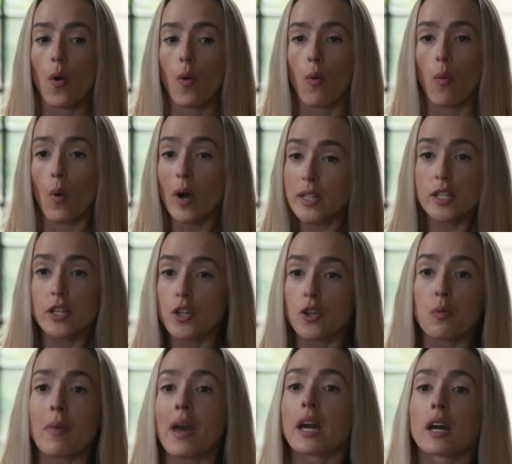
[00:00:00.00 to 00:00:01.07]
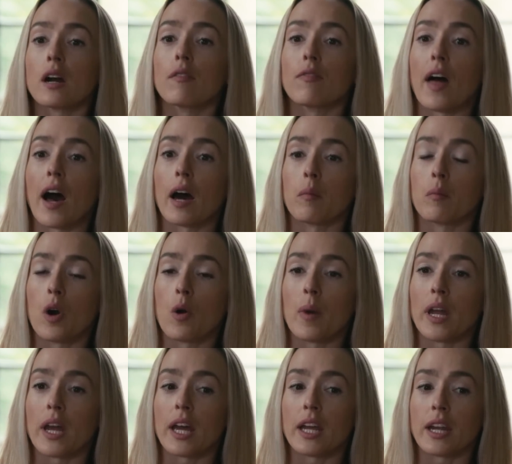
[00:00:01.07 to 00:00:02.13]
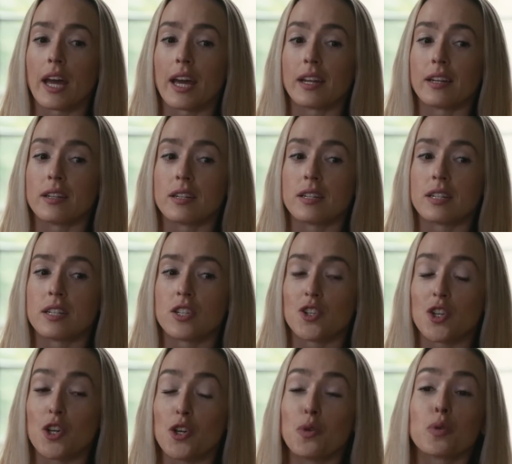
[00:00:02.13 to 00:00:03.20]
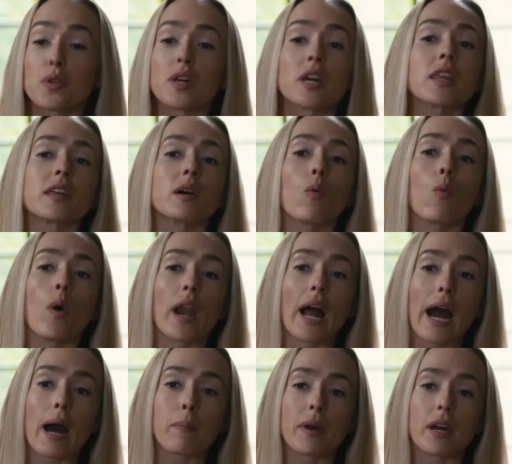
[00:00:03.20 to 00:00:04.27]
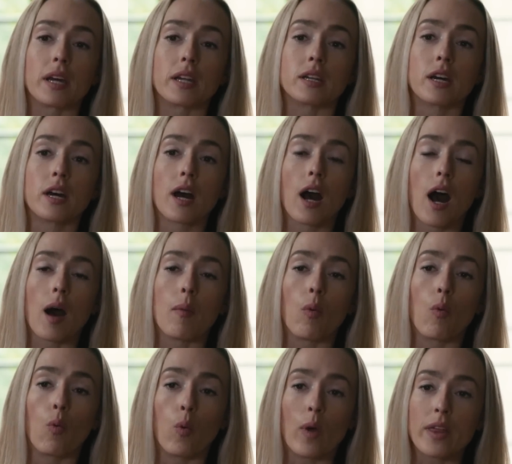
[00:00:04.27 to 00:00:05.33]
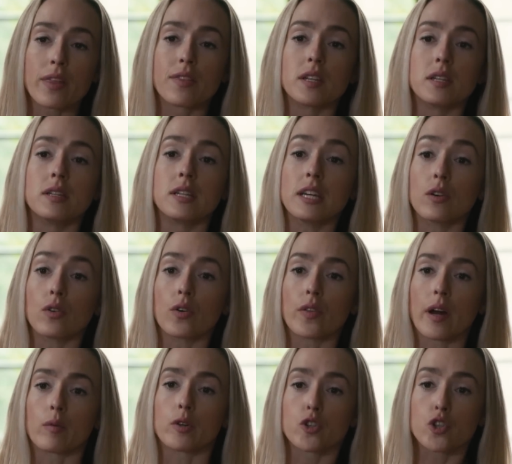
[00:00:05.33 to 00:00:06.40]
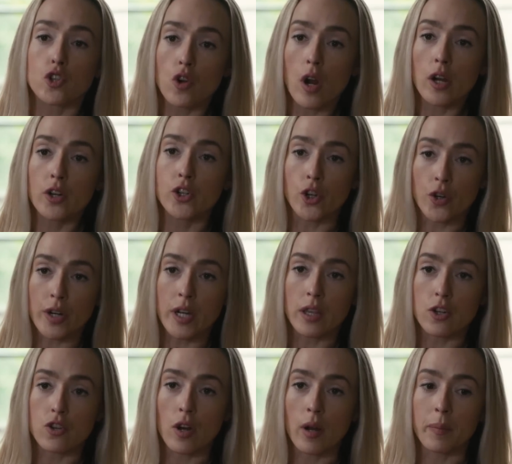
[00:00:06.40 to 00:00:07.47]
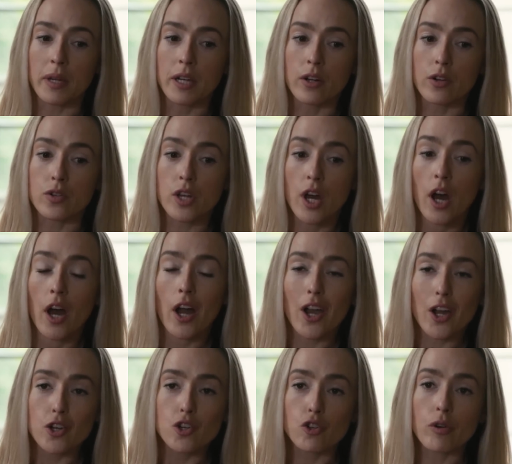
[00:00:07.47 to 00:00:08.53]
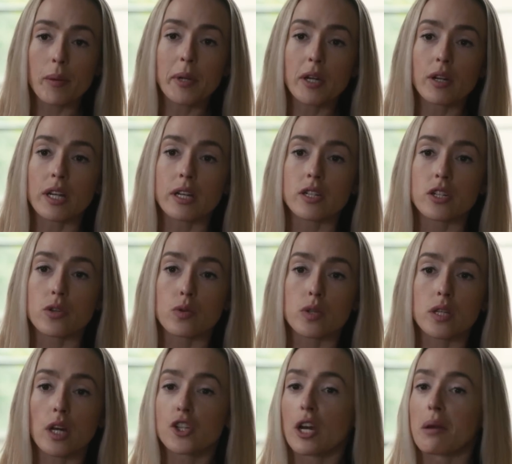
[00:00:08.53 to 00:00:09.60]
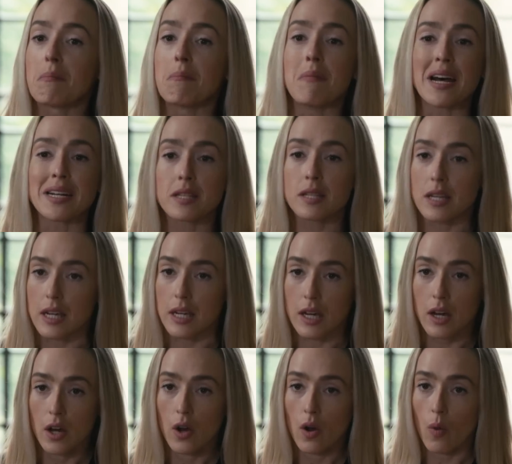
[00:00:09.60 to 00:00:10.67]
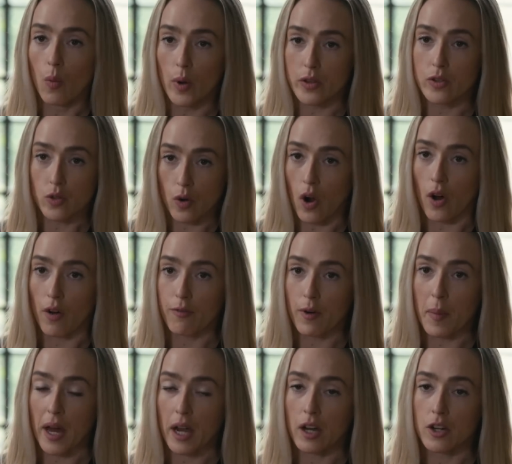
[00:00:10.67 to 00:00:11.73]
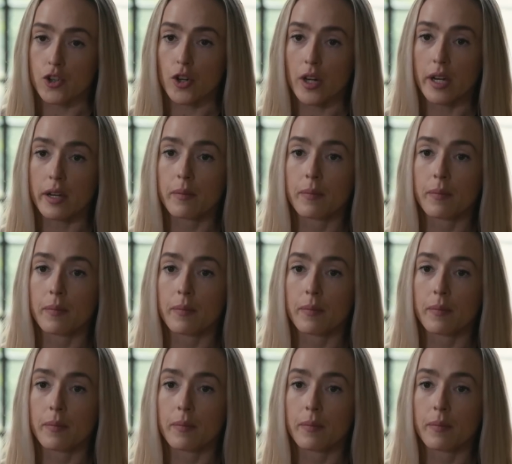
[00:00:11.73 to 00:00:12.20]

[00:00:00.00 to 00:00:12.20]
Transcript: What did you make of that moment? And do you think that what happened with the deal that was struck during the Trump years contributed to such a messy withdrawal from that country?